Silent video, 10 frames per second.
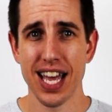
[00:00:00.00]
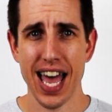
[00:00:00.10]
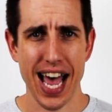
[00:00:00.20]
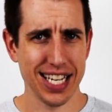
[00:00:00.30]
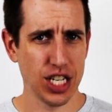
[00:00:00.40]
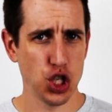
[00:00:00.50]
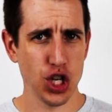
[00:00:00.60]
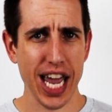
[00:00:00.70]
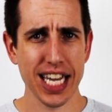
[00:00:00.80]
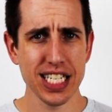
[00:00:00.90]
Has it
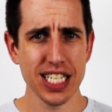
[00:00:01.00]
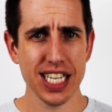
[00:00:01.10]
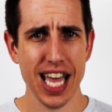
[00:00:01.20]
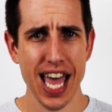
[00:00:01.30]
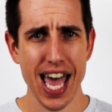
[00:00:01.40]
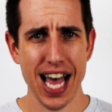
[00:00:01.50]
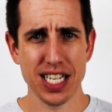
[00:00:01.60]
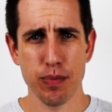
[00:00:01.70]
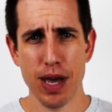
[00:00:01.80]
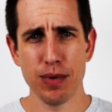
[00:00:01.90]
changed?
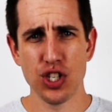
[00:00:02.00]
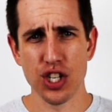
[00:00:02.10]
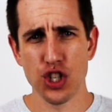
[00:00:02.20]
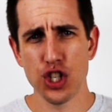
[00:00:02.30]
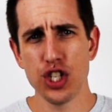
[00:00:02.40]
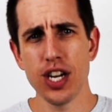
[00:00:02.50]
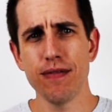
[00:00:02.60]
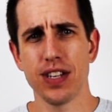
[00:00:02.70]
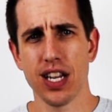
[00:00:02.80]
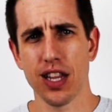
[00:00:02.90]
has it maybe just
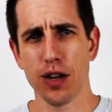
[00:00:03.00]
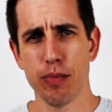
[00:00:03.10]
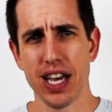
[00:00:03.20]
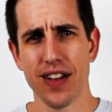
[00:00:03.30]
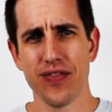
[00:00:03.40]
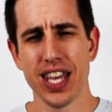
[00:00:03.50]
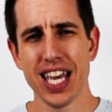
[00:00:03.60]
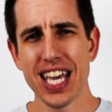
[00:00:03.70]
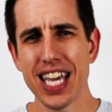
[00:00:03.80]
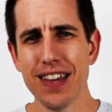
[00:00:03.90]
shifted a little bit.
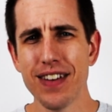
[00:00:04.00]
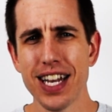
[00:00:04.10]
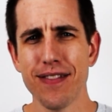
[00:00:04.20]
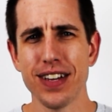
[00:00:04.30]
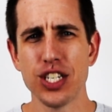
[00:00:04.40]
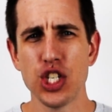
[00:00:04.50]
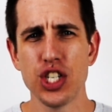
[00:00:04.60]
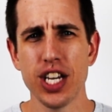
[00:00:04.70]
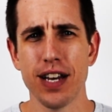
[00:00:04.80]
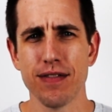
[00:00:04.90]
Even if it
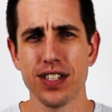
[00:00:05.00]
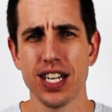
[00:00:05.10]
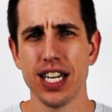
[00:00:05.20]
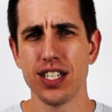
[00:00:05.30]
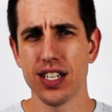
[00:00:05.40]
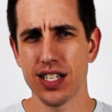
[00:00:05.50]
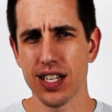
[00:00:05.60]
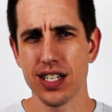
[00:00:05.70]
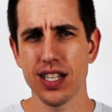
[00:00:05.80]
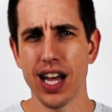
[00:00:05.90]
shifts just
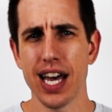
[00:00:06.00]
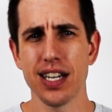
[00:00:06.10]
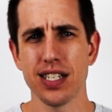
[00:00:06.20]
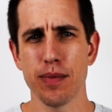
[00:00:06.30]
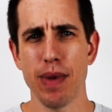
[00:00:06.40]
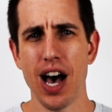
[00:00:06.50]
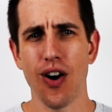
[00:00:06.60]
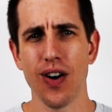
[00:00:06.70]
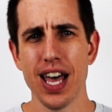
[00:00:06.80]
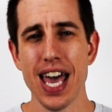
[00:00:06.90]
the slightest
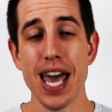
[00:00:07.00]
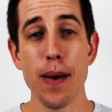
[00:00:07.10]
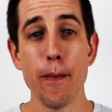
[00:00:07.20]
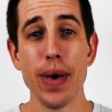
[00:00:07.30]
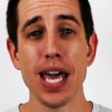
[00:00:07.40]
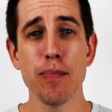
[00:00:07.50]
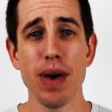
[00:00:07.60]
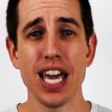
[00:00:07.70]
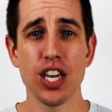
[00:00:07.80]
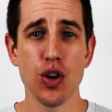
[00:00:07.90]
amount, it may
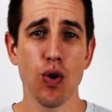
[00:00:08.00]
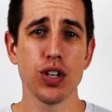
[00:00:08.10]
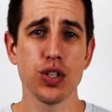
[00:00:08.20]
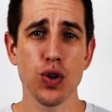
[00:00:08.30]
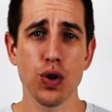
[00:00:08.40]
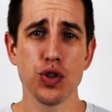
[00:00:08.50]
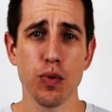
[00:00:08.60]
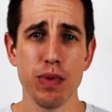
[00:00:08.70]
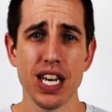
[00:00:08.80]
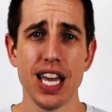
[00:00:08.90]
make your
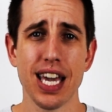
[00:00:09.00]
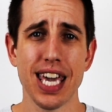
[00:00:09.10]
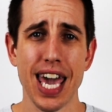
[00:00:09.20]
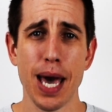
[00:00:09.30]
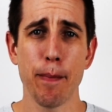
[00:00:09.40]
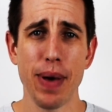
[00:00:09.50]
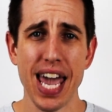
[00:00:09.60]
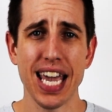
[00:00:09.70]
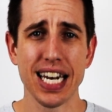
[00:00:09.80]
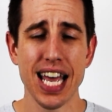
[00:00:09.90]
social media
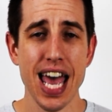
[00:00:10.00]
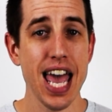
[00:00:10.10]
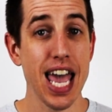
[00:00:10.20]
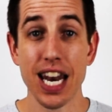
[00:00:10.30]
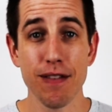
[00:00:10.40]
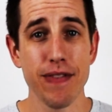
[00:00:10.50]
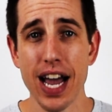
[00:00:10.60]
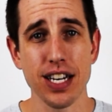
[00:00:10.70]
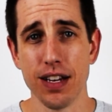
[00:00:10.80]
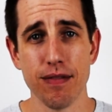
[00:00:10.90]
campaign
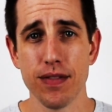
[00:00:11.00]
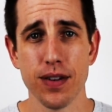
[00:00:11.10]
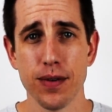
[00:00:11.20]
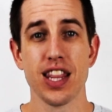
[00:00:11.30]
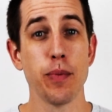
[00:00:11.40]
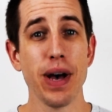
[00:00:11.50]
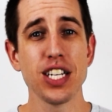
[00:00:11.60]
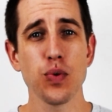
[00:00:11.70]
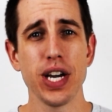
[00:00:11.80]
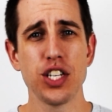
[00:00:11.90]
ineffective. The
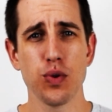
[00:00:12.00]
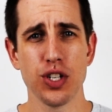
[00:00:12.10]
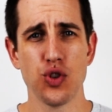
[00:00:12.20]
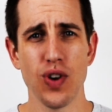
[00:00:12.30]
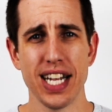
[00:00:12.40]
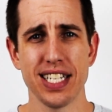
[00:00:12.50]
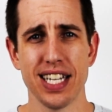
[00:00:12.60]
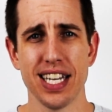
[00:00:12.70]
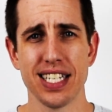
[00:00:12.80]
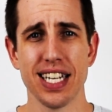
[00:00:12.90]
best way to address
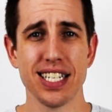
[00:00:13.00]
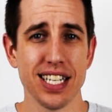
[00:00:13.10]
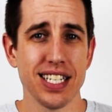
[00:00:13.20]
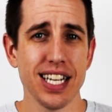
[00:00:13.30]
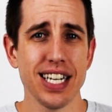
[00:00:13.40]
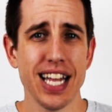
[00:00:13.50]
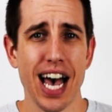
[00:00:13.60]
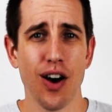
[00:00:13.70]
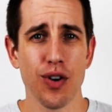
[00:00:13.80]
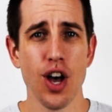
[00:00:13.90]
this is to sit
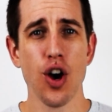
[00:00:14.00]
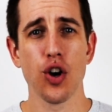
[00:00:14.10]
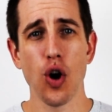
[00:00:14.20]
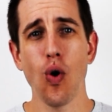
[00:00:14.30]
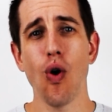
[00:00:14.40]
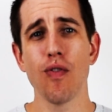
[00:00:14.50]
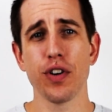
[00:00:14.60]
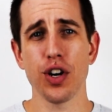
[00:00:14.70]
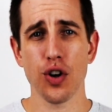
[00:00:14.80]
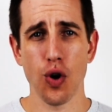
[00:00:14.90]
down, go
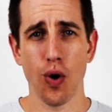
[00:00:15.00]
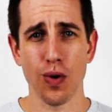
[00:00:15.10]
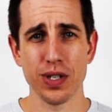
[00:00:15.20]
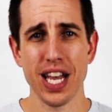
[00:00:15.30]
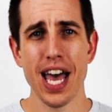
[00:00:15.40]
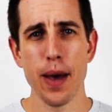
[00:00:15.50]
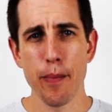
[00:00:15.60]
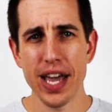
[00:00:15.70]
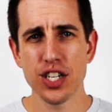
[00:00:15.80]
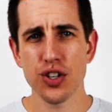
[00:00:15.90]
over your goals,
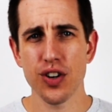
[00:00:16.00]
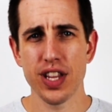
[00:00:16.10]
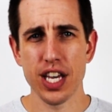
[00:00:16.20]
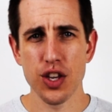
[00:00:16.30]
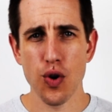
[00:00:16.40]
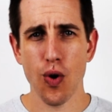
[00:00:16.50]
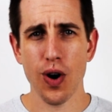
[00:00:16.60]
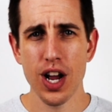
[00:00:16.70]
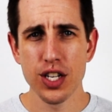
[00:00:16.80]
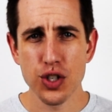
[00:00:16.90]
make sure that
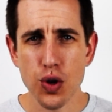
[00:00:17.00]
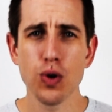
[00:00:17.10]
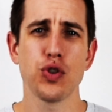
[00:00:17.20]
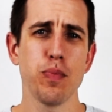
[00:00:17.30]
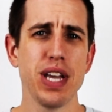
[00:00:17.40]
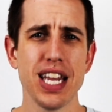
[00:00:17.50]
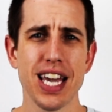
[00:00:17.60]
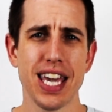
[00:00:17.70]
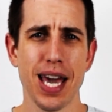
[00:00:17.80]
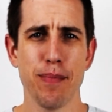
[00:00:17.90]
your social
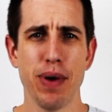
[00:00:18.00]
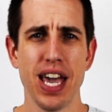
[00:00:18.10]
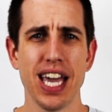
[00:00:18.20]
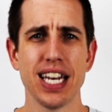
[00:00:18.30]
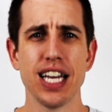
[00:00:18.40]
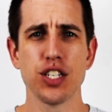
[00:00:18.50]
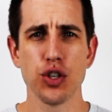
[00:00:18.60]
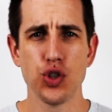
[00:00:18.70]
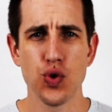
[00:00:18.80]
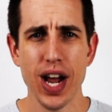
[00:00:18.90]
media campaign is
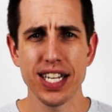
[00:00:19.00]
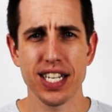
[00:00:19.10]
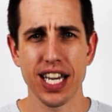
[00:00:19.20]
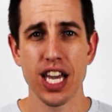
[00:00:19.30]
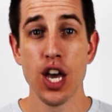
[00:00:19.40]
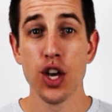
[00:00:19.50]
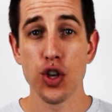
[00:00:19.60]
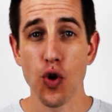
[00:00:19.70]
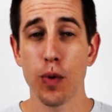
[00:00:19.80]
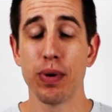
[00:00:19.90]
addressing
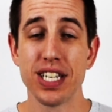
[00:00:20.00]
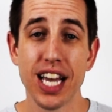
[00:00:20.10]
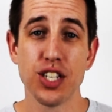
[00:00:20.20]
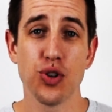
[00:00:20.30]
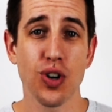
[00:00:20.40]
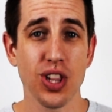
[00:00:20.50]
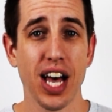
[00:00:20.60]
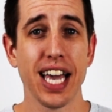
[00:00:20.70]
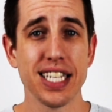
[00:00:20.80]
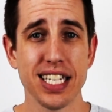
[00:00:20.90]
your potential
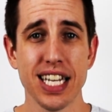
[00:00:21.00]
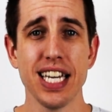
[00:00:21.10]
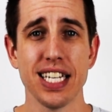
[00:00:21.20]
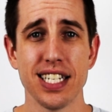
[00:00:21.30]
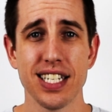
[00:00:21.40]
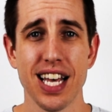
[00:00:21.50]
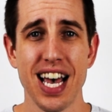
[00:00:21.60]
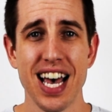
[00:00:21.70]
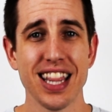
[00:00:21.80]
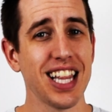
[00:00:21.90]
client's needs.
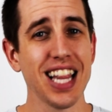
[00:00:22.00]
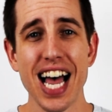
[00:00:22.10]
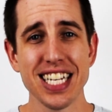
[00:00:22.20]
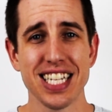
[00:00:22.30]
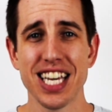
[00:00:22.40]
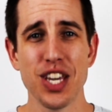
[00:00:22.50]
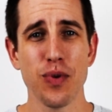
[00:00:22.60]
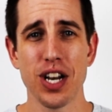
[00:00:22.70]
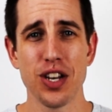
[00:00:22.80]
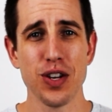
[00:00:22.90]
The last thing you
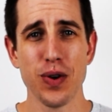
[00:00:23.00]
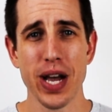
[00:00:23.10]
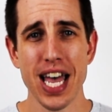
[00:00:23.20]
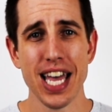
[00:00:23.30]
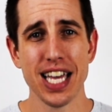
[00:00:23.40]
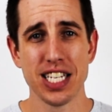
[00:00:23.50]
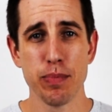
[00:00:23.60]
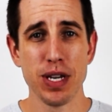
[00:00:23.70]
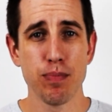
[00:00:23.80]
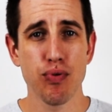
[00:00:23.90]
want to do is to
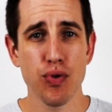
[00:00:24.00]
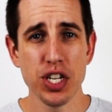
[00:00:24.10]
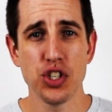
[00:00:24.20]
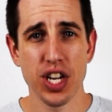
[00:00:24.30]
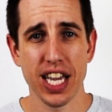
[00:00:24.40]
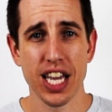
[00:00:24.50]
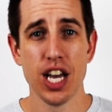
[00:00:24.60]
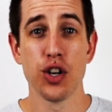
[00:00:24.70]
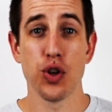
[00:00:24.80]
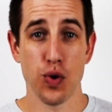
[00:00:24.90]
be preaching
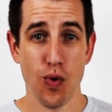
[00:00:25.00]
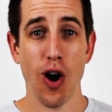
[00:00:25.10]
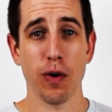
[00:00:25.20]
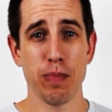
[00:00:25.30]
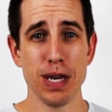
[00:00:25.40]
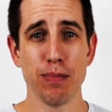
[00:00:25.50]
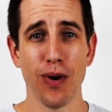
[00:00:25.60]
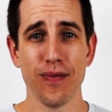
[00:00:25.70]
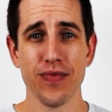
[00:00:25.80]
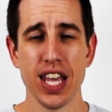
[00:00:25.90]
to the wrong
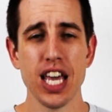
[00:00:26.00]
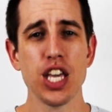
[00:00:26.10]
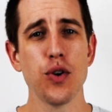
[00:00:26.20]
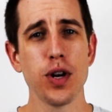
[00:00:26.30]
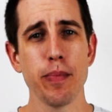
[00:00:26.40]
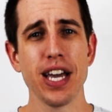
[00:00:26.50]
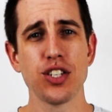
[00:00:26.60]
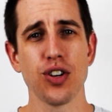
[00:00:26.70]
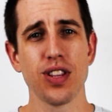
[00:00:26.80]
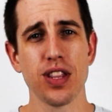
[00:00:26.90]
people. You want to make
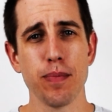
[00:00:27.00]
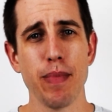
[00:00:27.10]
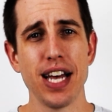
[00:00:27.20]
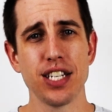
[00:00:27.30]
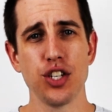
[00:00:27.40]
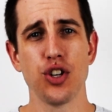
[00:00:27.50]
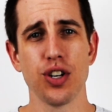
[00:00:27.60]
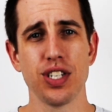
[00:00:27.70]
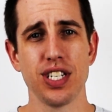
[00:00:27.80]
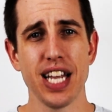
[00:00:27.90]
sure that the message
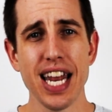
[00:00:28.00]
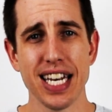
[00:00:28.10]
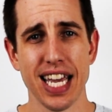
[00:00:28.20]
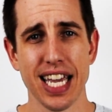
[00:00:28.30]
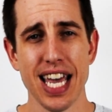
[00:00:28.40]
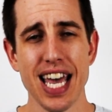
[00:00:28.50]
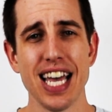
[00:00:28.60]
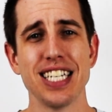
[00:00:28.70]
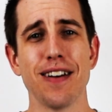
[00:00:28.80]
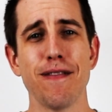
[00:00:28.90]
you're sending
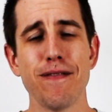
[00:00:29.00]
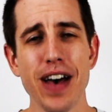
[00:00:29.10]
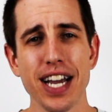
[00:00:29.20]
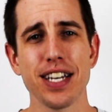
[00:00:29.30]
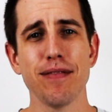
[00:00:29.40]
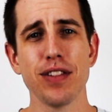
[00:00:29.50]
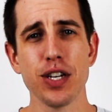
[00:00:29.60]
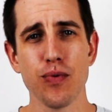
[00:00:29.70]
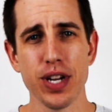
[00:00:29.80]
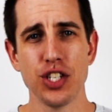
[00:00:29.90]
is
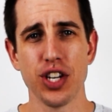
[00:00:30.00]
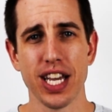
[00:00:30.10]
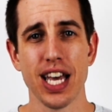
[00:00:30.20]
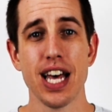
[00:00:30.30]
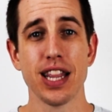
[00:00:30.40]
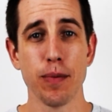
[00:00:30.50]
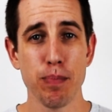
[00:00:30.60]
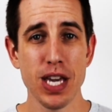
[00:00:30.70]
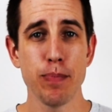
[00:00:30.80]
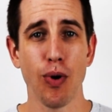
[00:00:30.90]
effectively reaching the
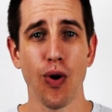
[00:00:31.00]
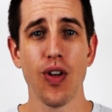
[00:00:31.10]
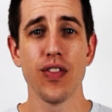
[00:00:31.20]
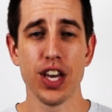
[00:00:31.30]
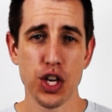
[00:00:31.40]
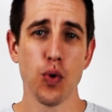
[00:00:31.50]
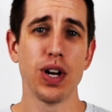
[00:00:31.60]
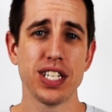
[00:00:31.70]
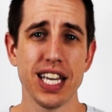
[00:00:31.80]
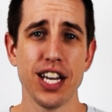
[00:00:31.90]
people that you
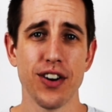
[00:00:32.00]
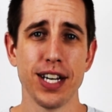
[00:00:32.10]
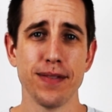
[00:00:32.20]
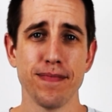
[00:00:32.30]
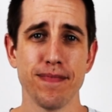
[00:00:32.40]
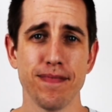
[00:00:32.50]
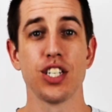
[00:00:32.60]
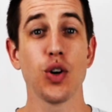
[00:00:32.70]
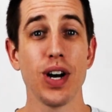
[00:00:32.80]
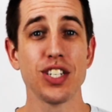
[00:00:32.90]
want to hear it.
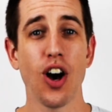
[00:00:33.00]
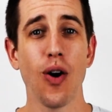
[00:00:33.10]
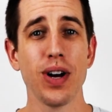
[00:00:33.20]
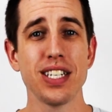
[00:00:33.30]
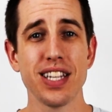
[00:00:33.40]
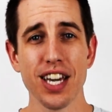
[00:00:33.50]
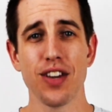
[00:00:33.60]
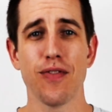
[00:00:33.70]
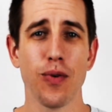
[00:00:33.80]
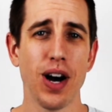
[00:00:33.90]
So as always, thank
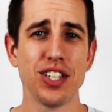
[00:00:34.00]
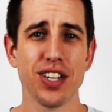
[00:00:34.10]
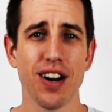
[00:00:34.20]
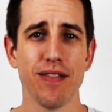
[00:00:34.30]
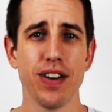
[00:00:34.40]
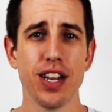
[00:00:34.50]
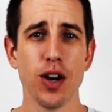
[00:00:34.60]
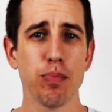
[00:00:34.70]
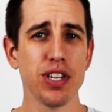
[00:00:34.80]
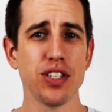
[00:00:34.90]
you for watching our
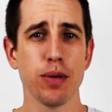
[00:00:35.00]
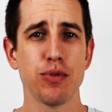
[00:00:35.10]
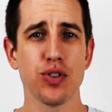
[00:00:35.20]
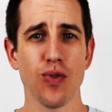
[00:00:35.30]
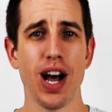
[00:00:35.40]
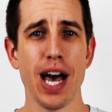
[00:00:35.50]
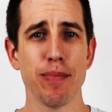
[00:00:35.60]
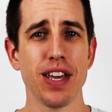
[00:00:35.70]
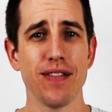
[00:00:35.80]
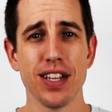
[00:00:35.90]
video. Please subscribe, give